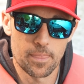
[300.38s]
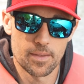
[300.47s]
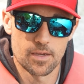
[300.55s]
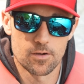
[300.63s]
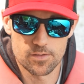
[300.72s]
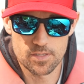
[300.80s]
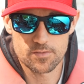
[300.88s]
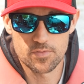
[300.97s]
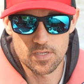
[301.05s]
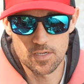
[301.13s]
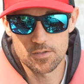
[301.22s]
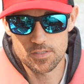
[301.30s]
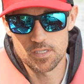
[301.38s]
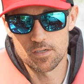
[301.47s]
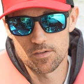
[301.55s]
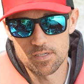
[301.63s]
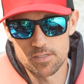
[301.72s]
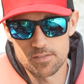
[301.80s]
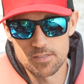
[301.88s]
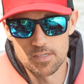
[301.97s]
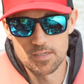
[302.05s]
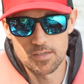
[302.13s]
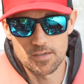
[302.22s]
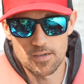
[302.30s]
here in this video series
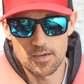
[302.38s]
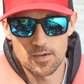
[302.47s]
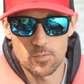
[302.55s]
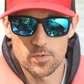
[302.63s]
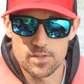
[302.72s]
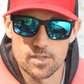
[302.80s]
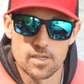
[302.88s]
with the